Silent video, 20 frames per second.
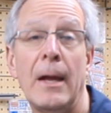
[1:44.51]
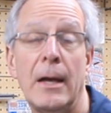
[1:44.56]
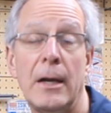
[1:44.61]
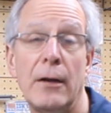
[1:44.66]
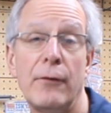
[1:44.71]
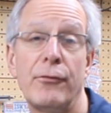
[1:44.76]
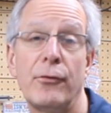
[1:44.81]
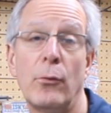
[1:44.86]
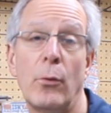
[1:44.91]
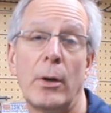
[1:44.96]

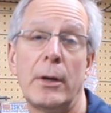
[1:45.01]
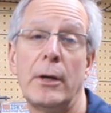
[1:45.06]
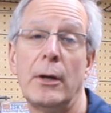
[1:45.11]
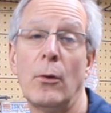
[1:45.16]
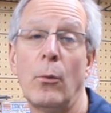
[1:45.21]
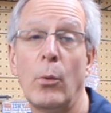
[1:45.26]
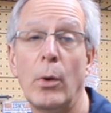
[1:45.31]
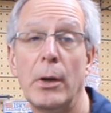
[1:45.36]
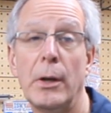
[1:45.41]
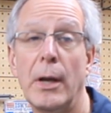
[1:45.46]
And if you're
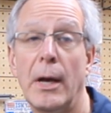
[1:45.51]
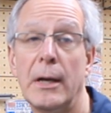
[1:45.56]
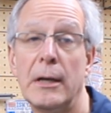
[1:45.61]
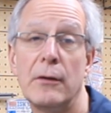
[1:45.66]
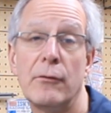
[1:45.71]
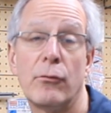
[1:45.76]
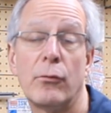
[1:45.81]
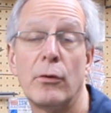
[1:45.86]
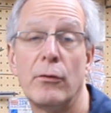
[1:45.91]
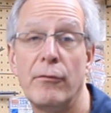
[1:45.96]
running a
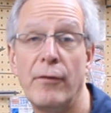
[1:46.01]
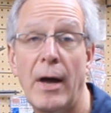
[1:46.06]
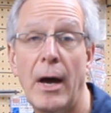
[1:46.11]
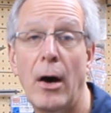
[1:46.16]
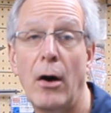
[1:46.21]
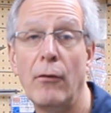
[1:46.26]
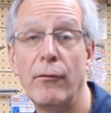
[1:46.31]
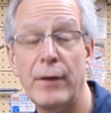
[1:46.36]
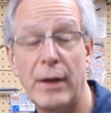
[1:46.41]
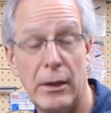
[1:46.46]
194
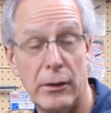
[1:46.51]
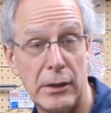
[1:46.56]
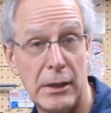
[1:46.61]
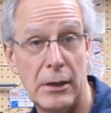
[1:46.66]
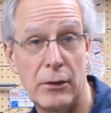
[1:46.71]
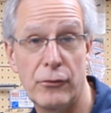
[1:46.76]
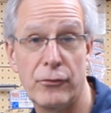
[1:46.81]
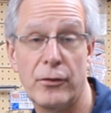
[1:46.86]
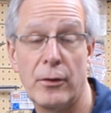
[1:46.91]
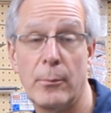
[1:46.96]

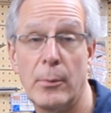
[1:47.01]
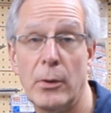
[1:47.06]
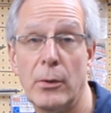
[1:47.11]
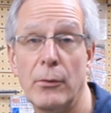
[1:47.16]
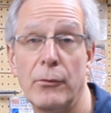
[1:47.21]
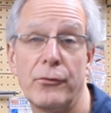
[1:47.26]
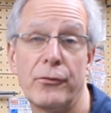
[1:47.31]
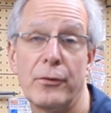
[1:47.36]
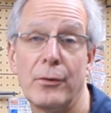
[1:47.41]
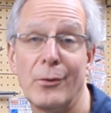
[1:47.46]
valve in some
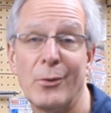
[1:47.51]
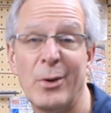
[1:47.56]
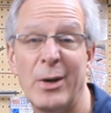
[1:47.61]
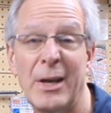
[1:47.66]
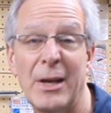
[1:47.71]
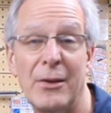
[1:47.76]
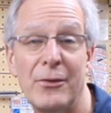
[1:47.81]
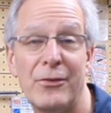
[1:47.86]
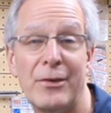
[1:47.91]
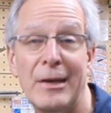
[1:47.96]
of those cylinder
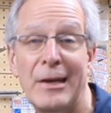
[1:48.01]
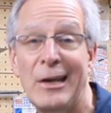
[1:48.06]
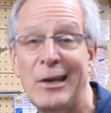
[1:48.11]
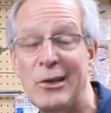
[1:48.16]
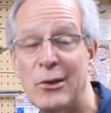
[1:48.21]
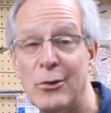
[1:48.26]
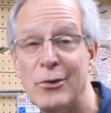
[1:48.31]
heads,